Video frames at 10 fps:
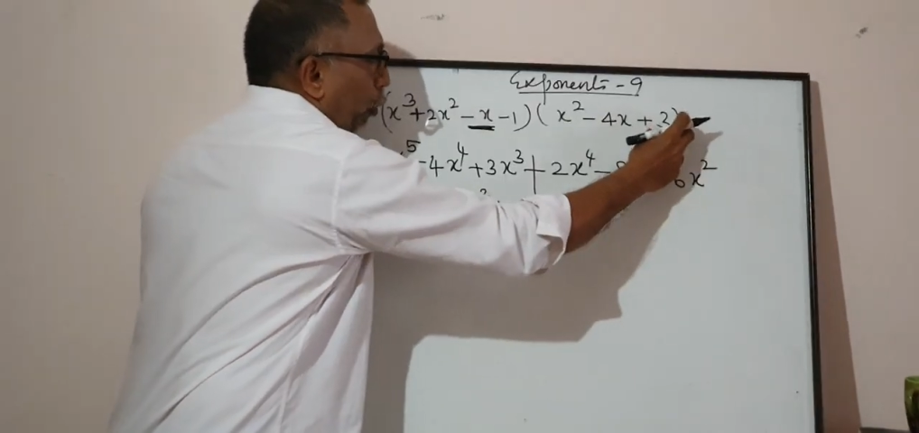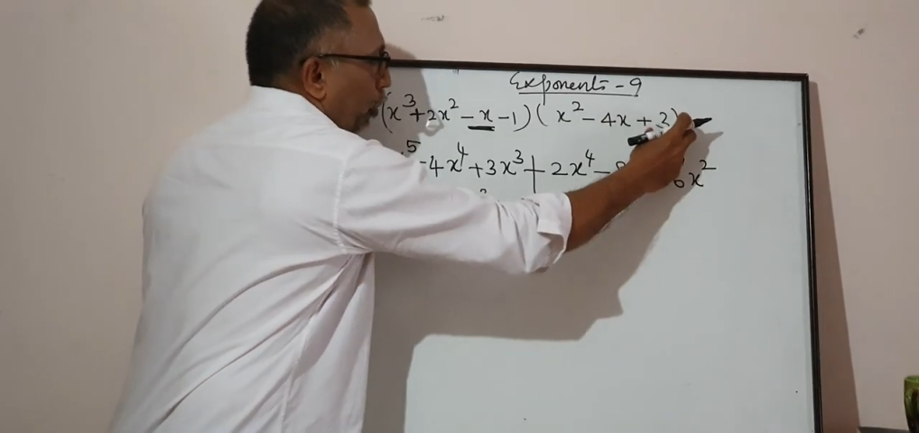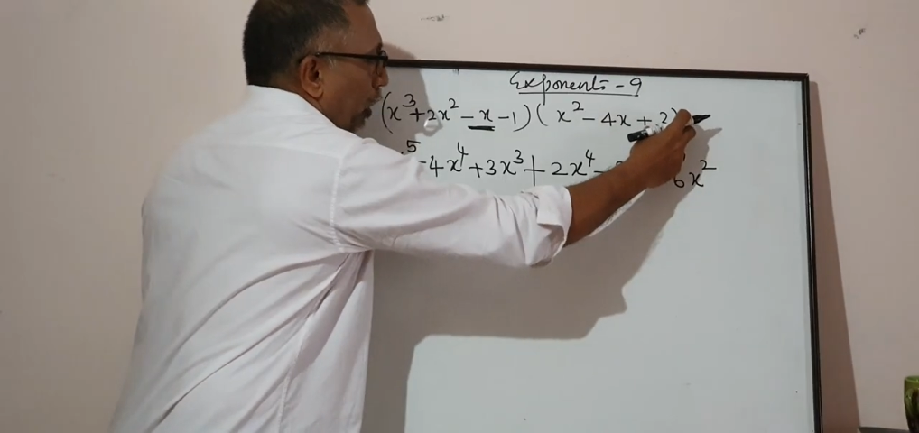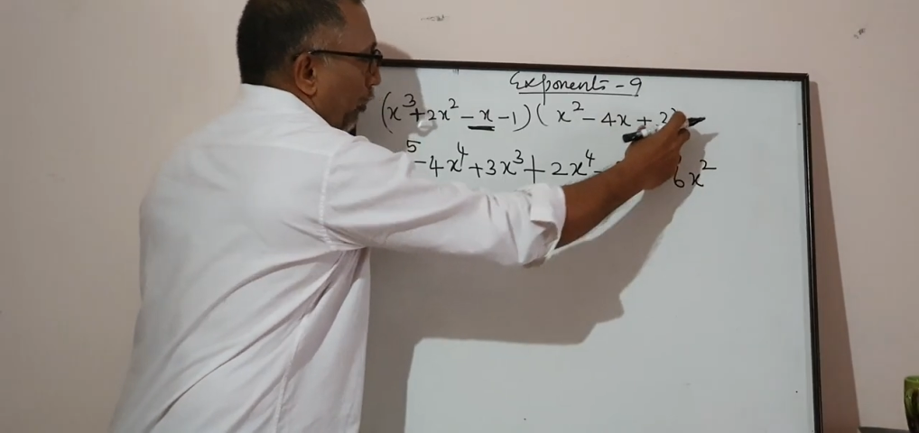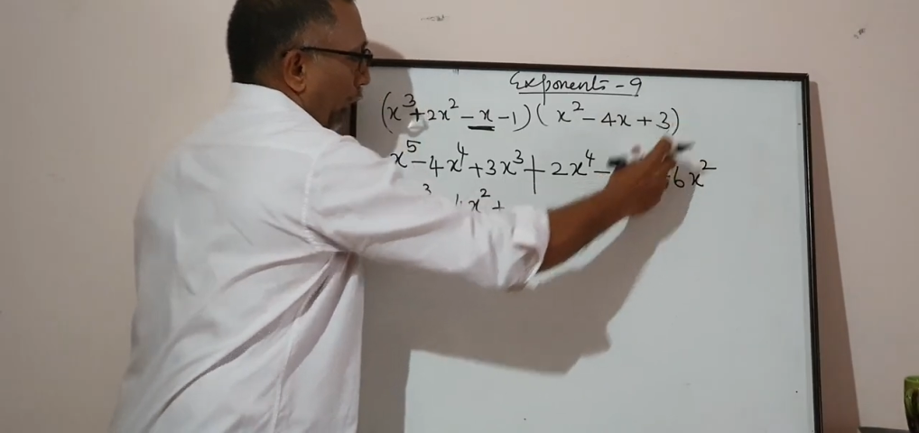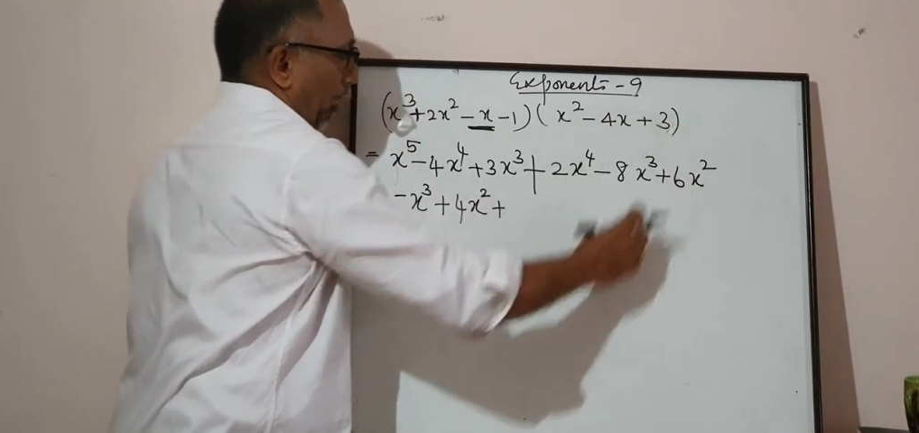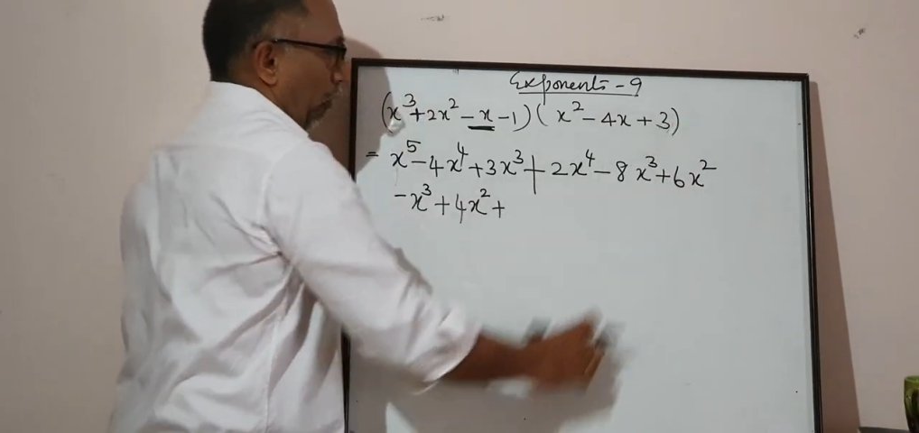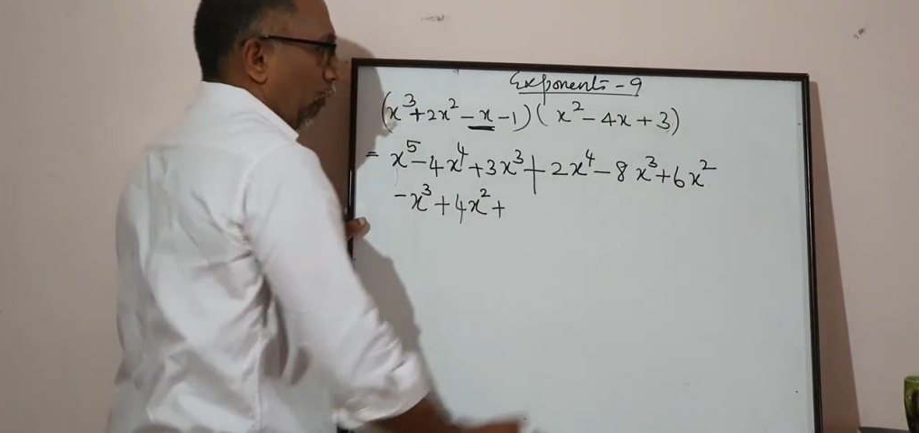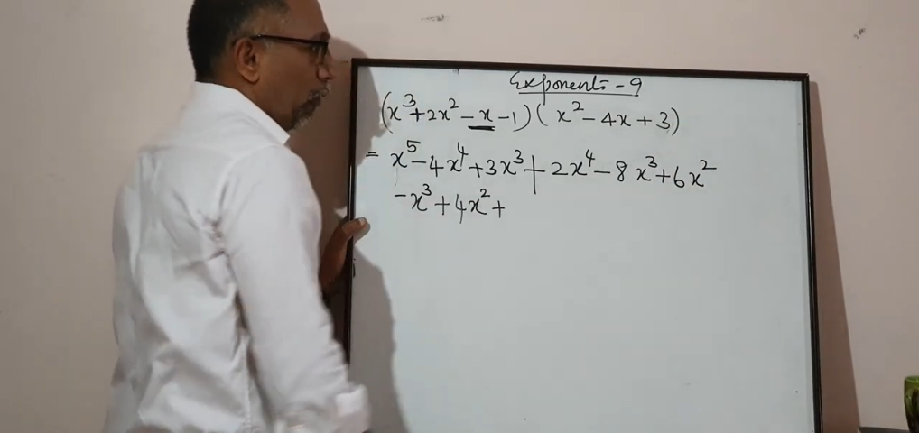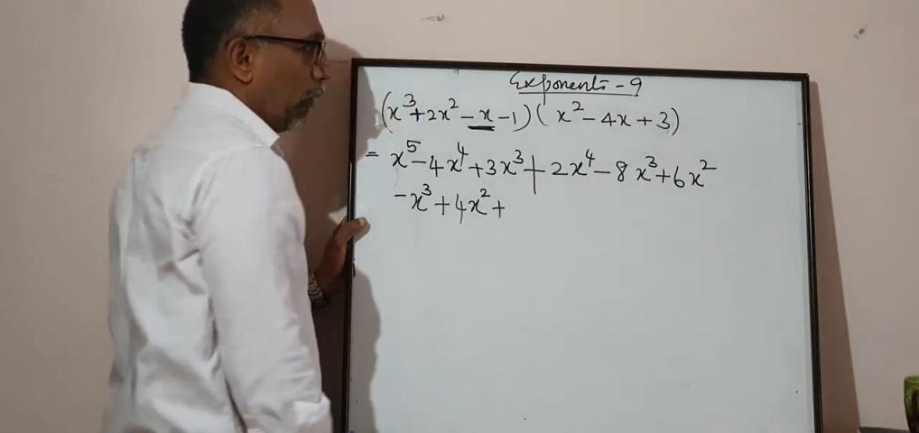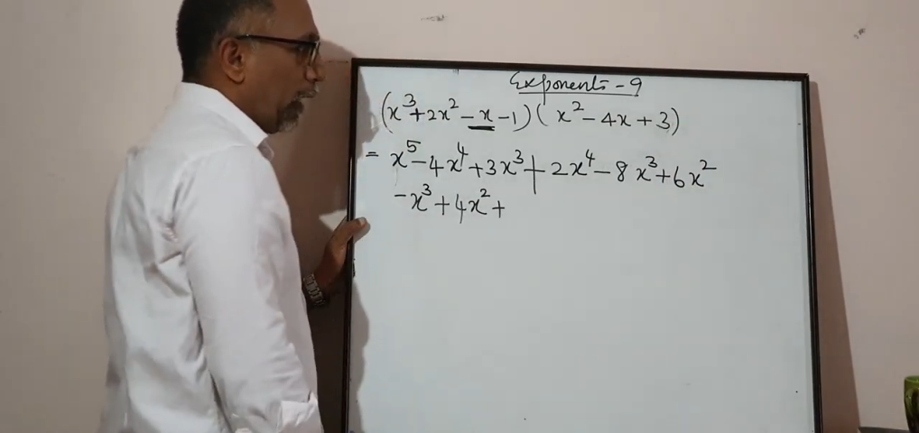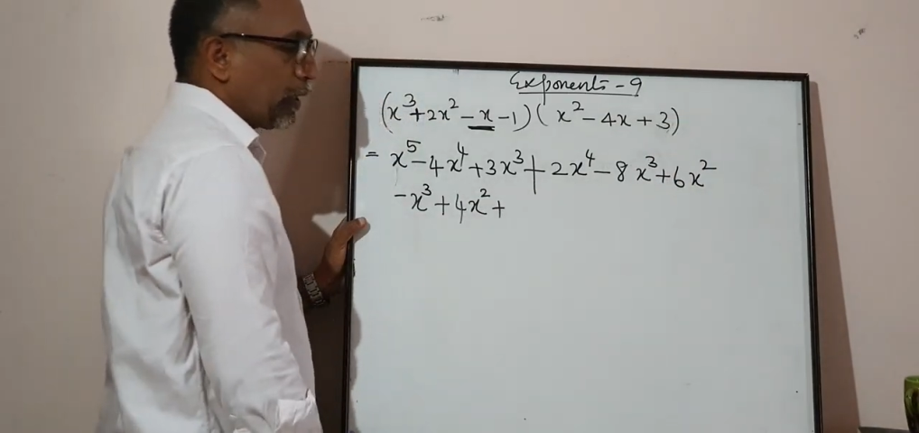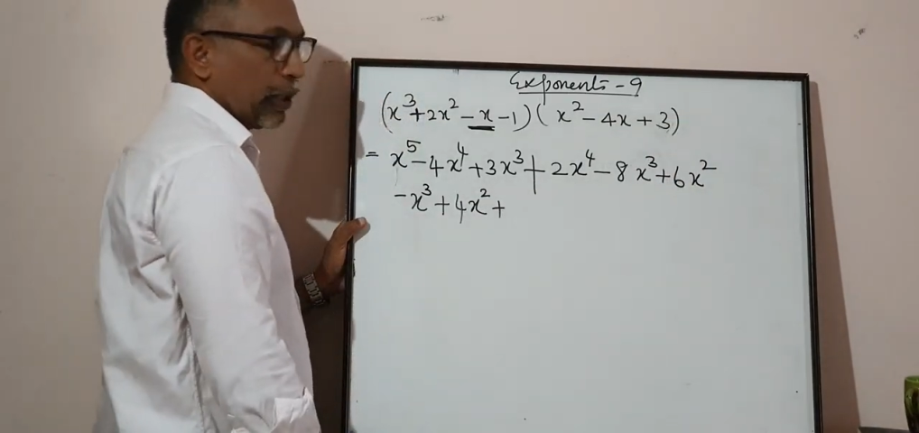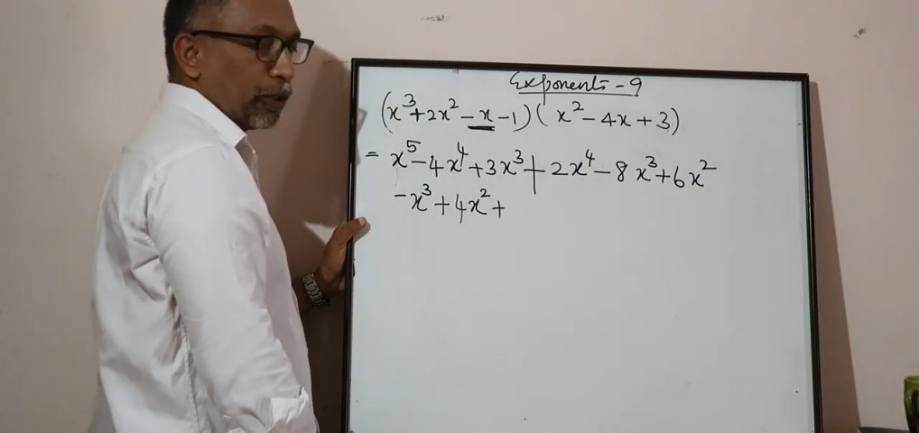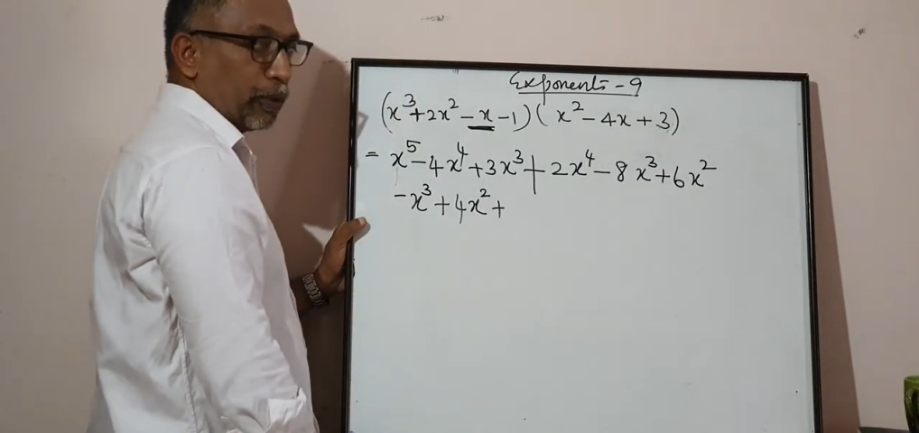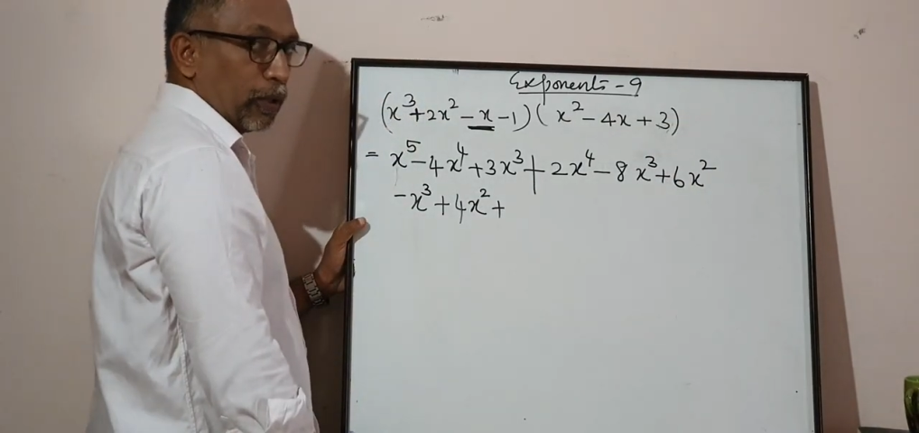positive 3. What is it?